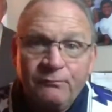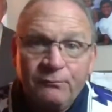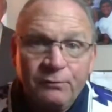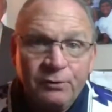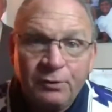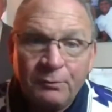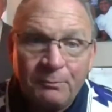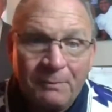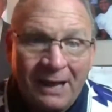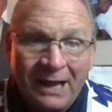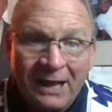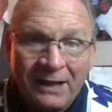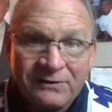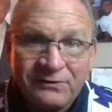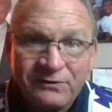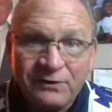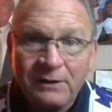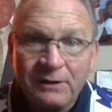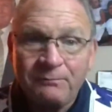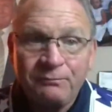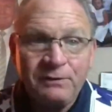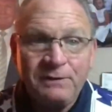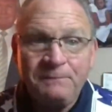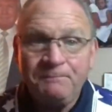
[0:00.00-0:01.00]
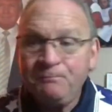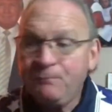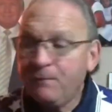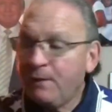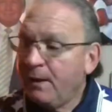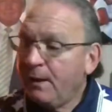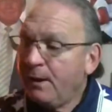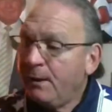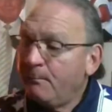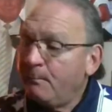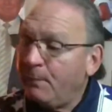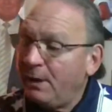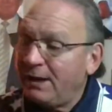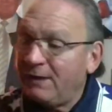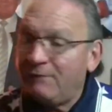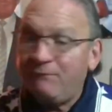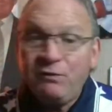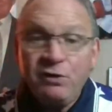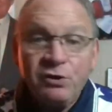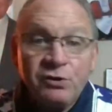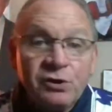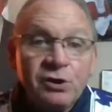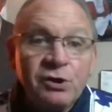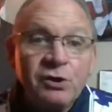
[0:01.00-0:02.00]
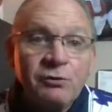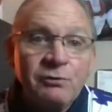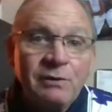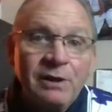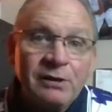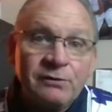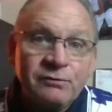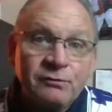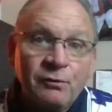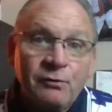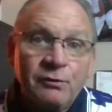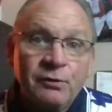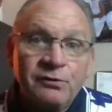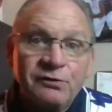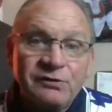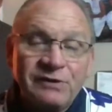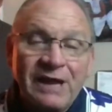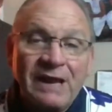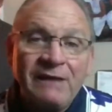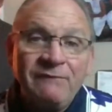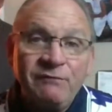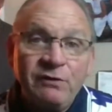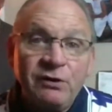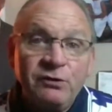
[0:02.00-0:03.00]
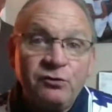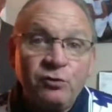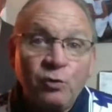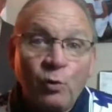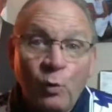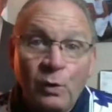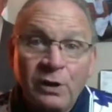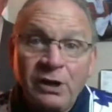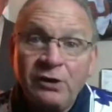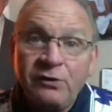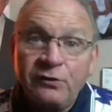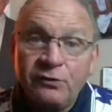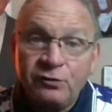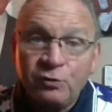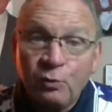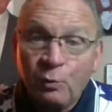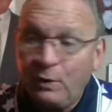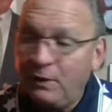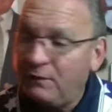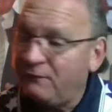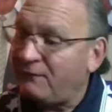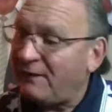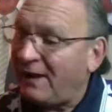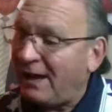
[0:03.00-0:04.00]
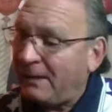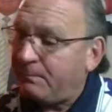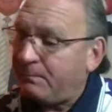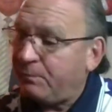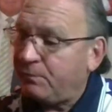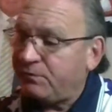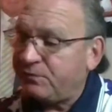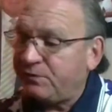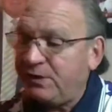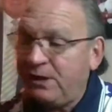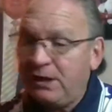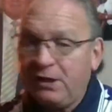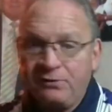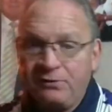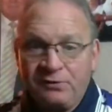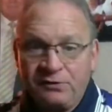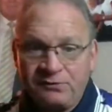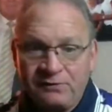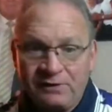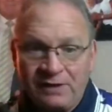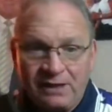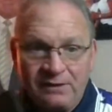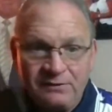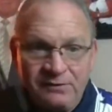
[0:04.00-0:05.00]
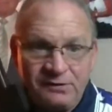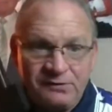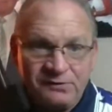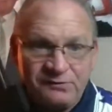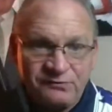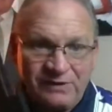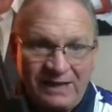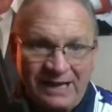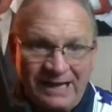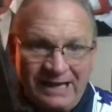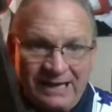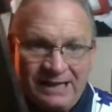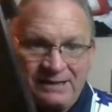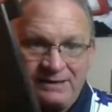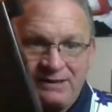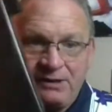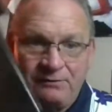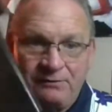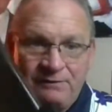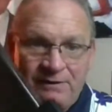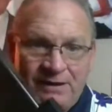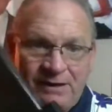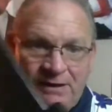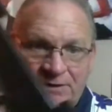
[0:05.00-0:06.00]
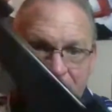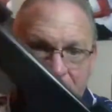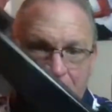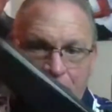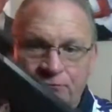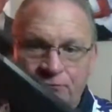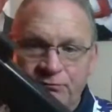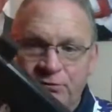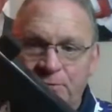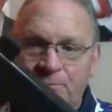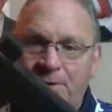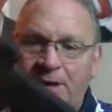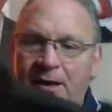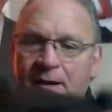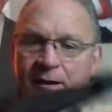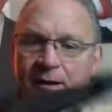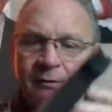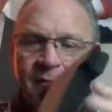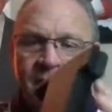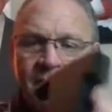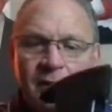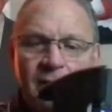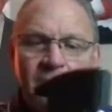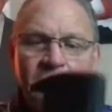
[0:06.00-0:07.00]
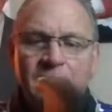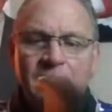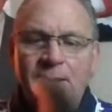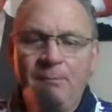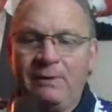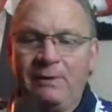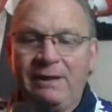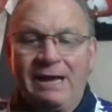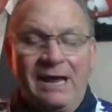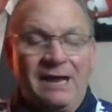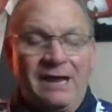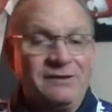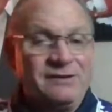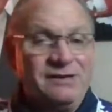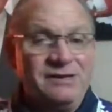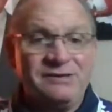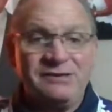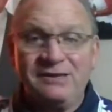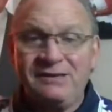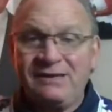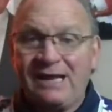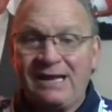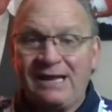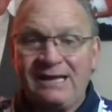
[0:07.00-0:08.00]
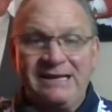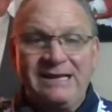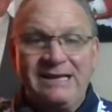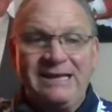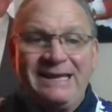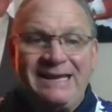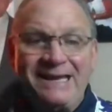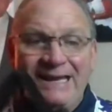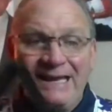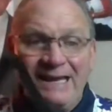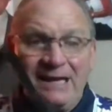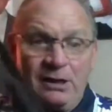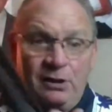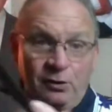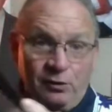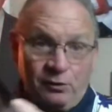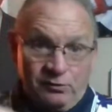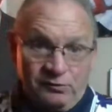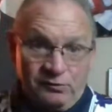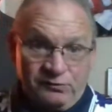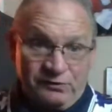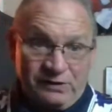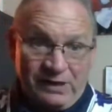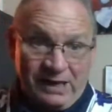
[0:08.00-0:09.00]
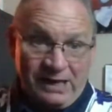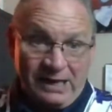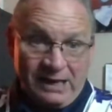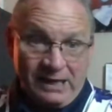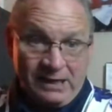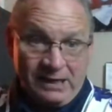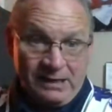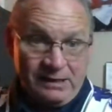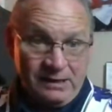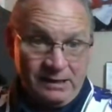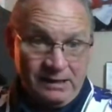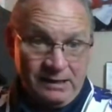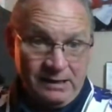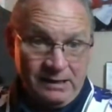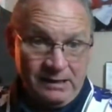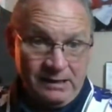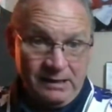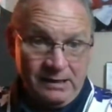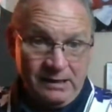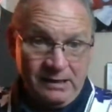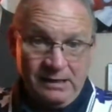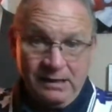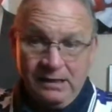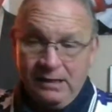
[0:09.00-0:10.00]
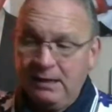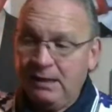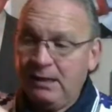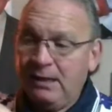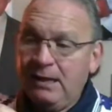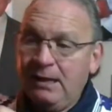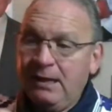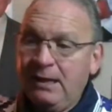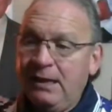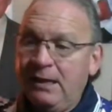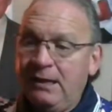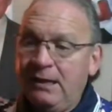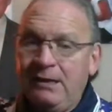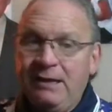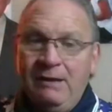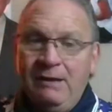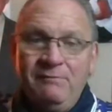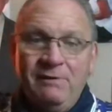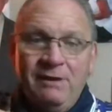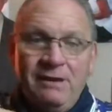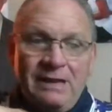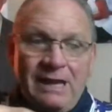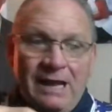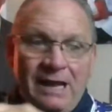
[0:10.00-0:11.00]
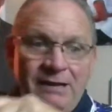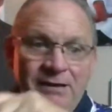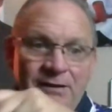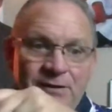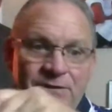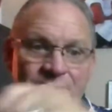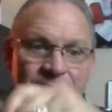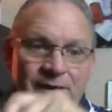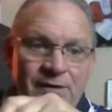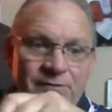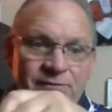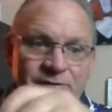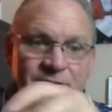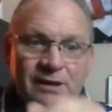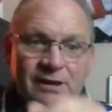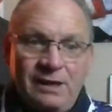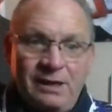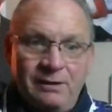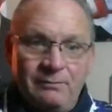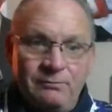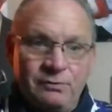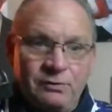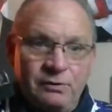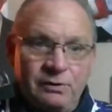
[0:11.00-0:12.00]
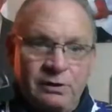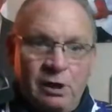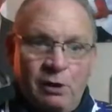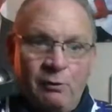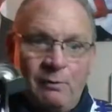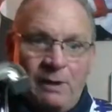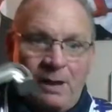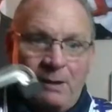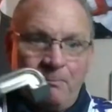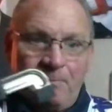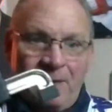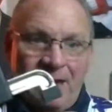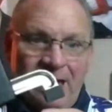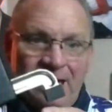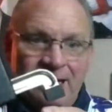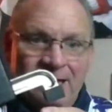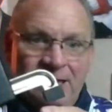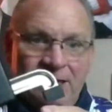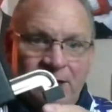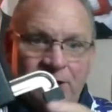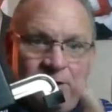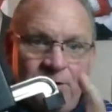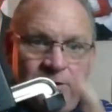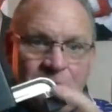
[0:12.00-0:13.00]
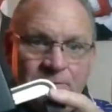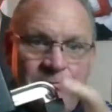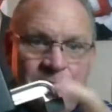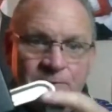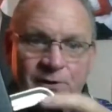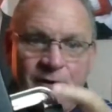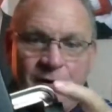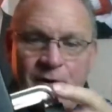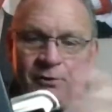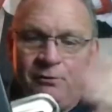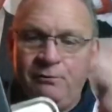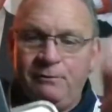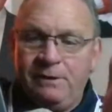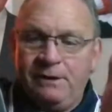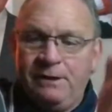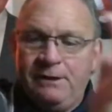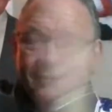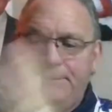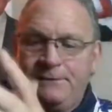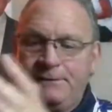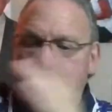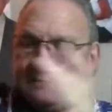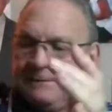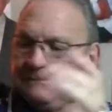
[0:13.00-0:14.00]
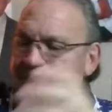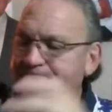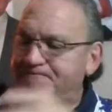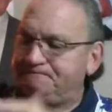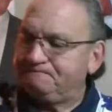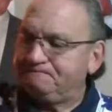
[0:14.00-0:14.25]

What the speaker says: to buy something. But if you do, it's going to save you 20 to 25%, just like this stand here that I talked about. Guys, this is a killer stand. Even you got things to go out back here, and